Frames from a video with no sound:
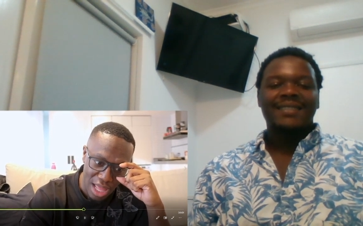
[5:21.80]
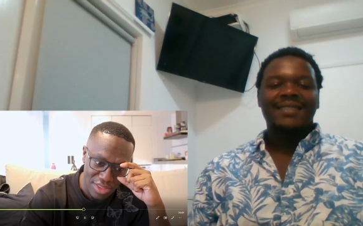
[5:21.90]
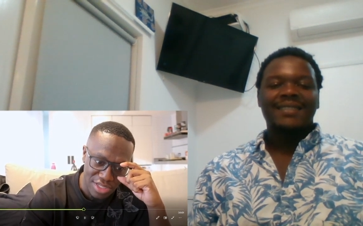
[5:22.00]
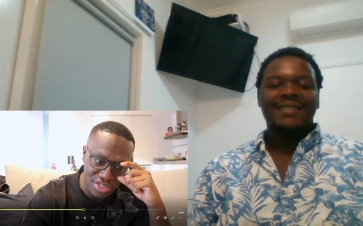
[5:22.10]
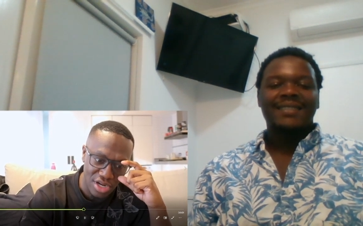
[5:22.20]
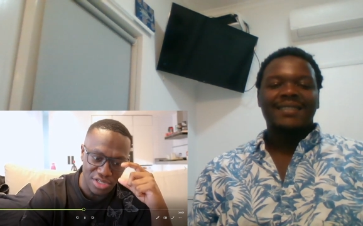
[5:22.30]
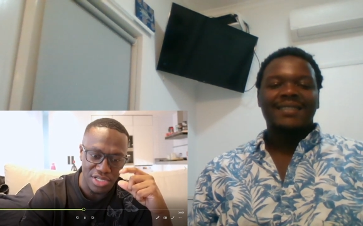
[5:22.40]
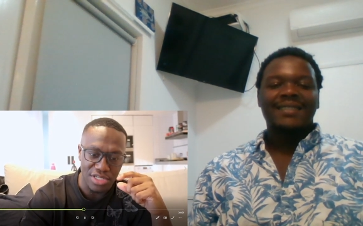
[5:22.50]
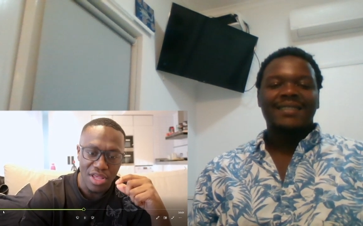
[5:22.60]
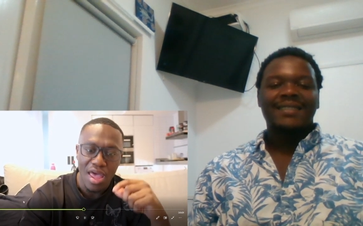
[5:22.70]
Speaker 1: at these
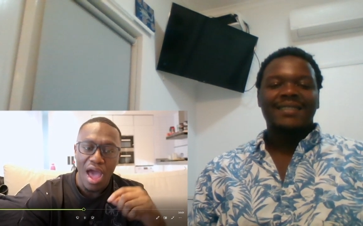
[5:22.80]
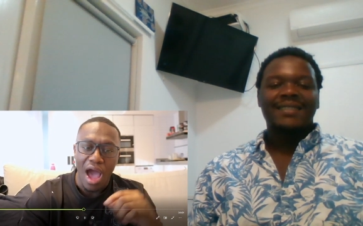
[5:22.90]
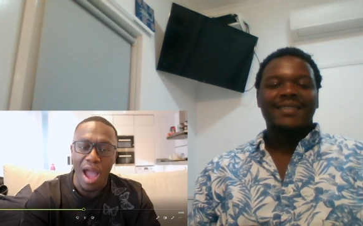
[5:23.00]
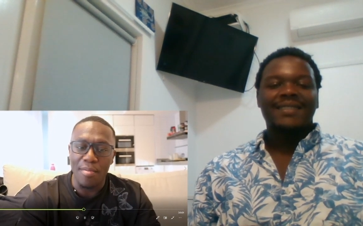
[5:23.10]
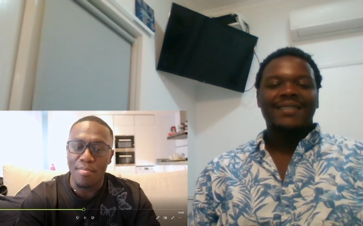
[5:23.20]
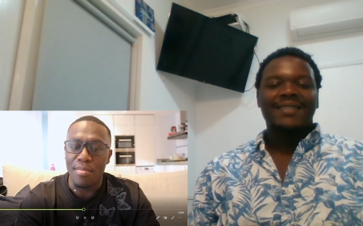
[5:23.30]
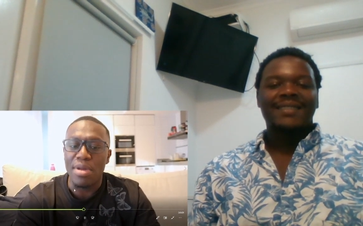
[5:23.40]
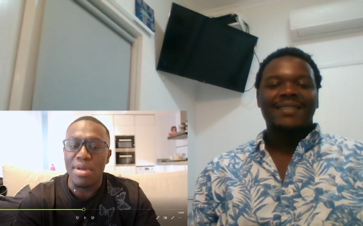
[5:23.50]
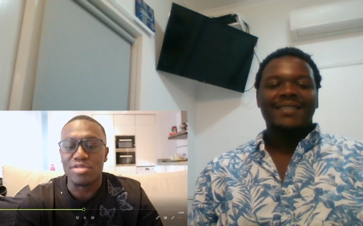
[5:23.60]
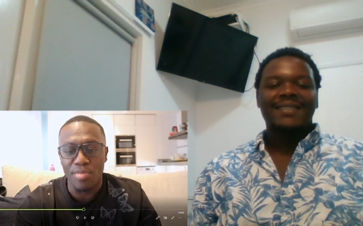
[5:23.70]
judges. I'm
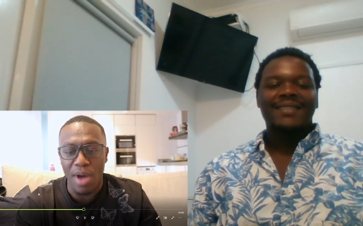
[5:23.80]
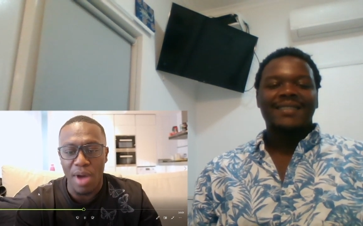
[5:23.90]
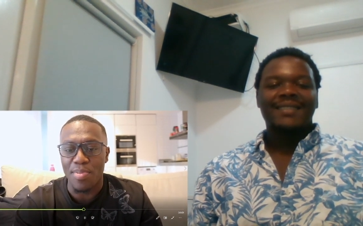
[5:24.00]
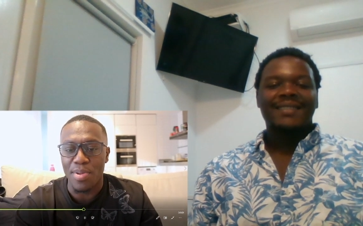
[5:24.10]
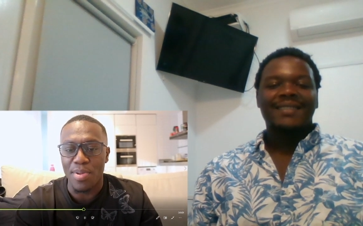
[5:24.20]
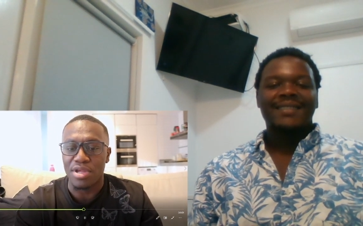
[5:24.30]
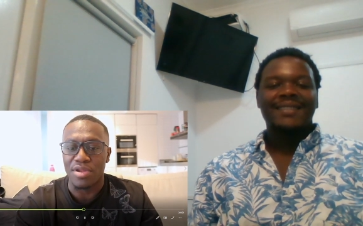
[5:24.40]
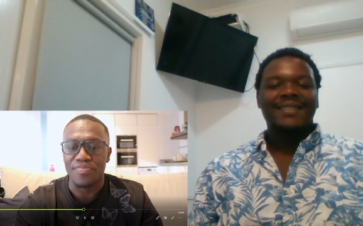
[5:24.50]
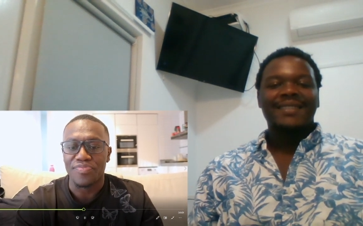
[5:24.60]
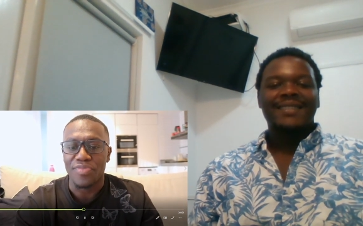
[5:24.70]
to my
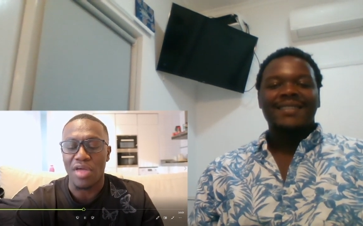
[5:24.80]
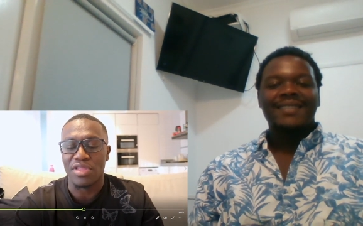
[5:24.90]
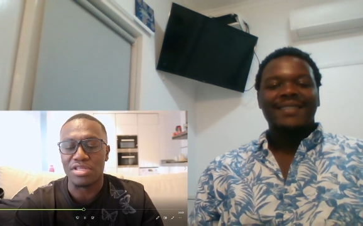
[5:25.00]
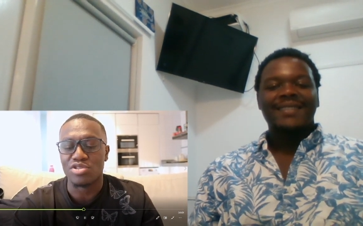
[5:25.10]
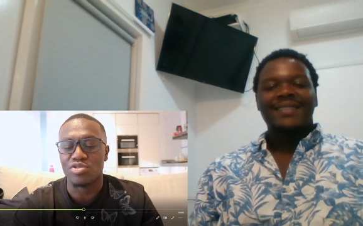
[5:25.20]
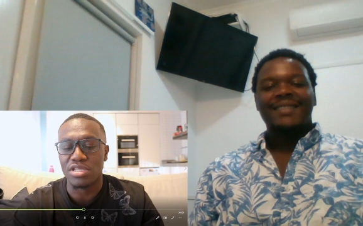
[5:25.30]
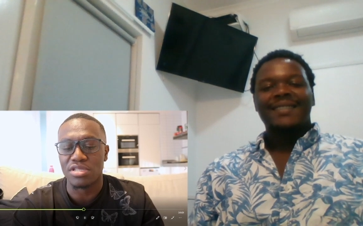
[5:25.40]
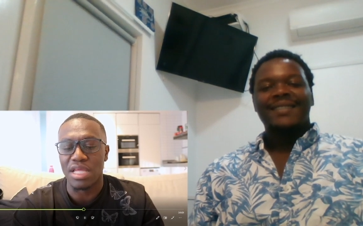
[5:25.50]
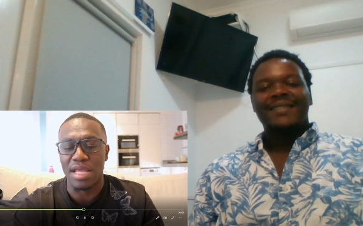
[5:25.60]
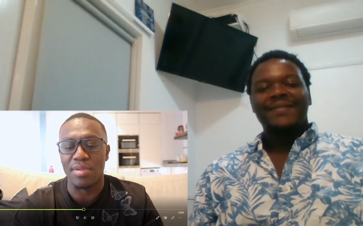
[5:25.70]
opinion, uh, this is this
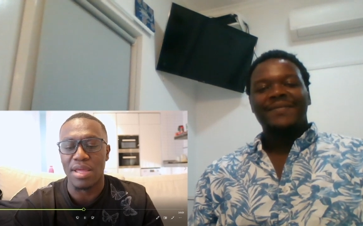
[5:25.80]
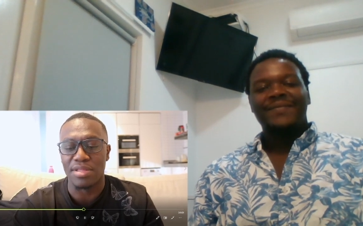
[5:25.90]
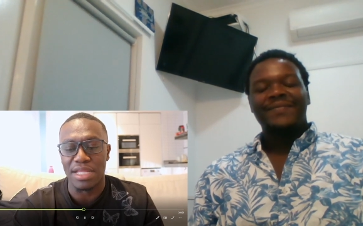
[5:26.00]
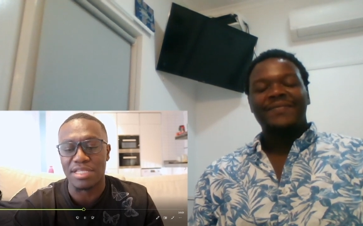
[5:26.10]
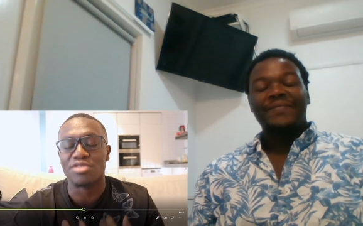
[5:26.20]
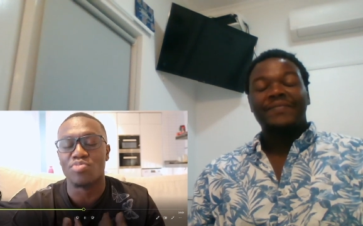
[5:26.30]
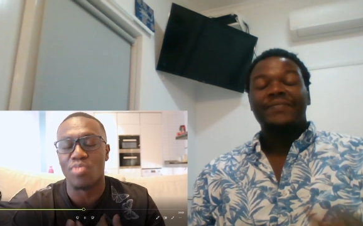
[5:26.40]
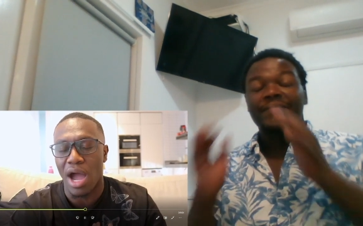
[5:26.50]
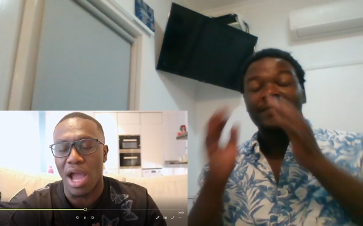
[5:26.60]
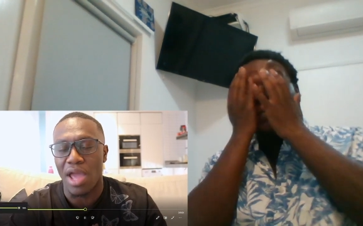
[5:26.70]
eh, eh, this is
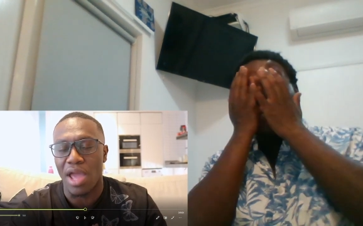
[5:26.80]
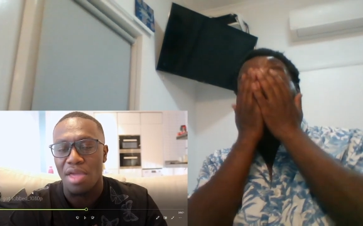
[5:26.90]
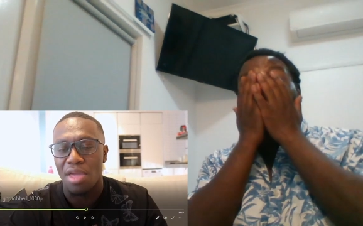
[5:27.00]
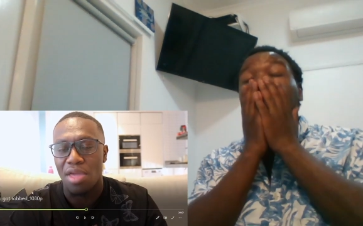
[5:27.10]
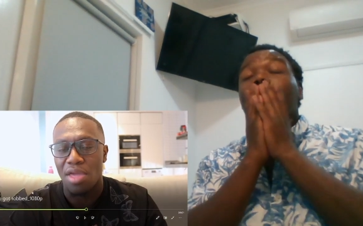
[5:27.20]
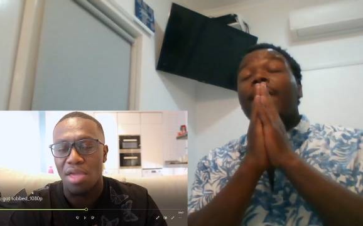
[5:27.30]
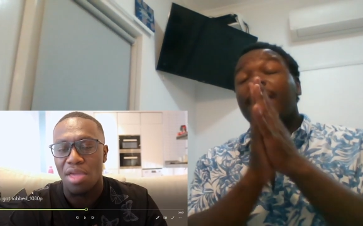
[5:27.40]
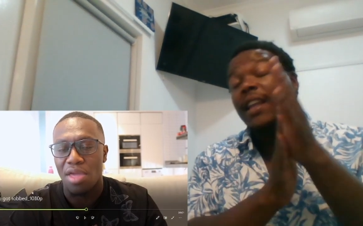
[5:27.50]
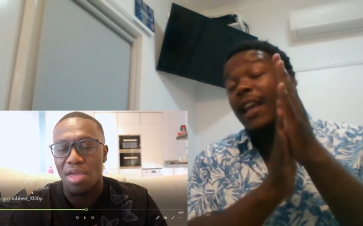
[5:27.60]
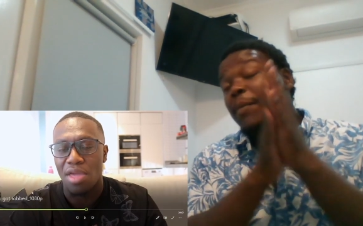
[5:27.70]
what.
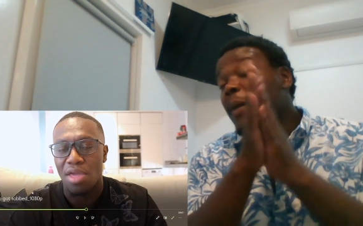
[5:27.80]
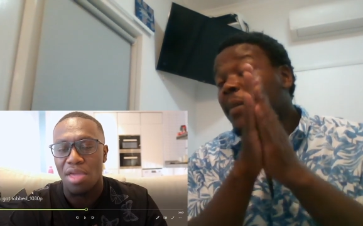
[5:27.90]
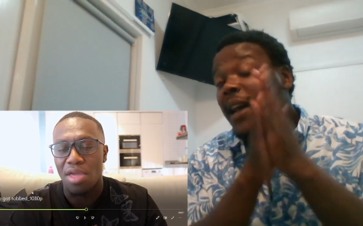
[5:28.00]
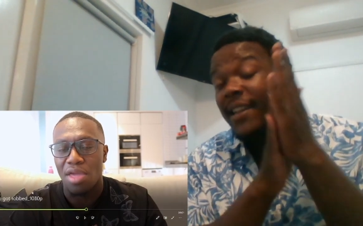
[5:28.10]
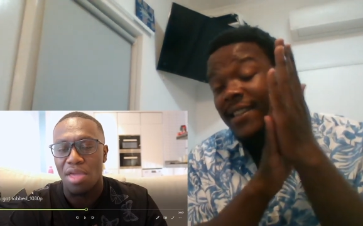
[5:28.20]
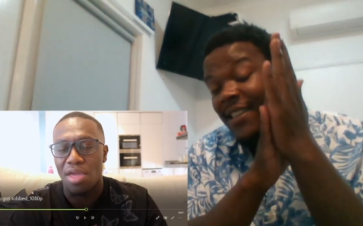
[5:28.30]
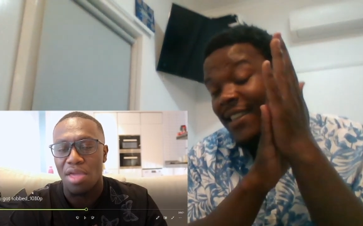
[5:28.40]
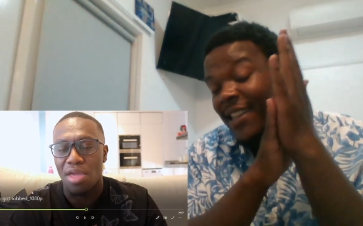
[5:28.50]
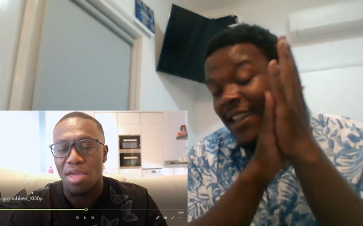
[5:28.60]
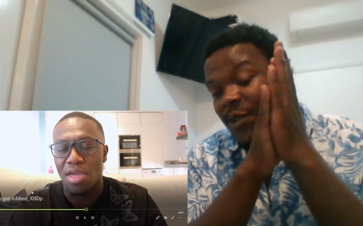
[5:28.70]
Speaker 2: Yeah, man, boxing's
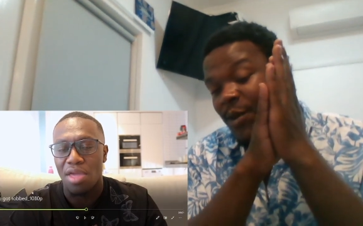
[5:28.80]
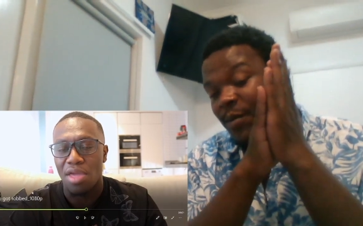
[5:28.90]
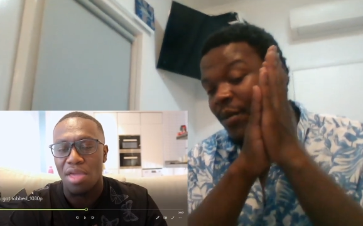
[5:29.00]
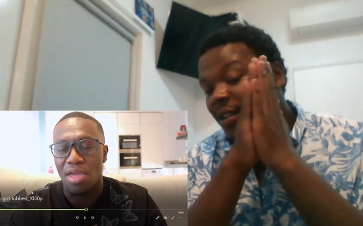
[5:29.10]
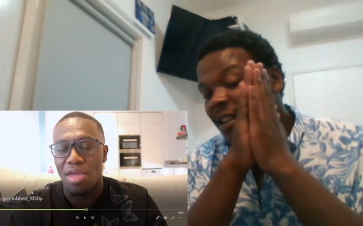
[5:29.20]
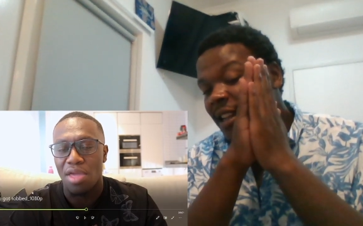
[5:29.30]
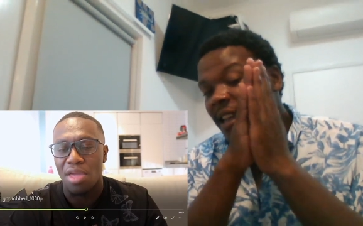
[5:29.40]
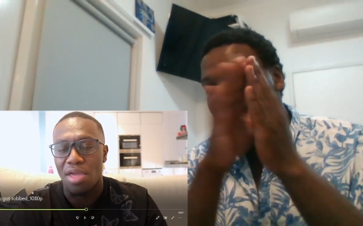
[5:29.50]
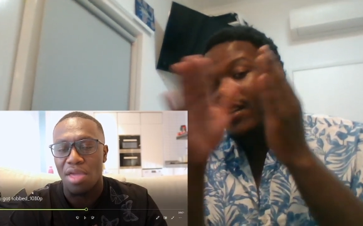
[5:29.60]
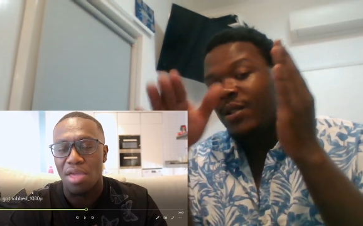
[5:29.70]
a dangerous sport.
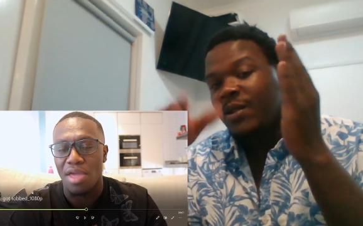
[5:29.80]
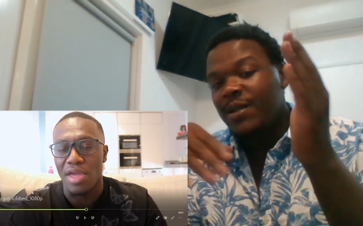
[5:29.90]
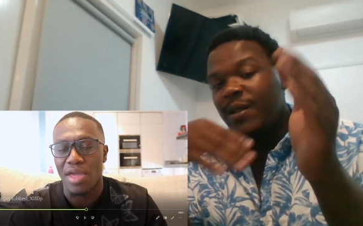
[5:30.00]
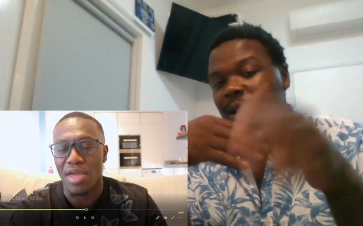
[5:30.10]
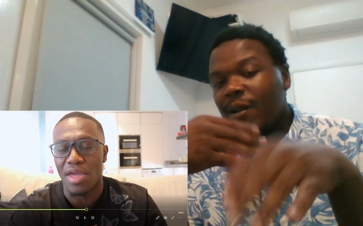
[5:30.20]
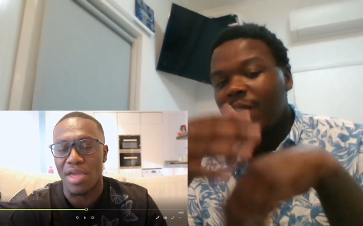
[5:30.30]
It's also a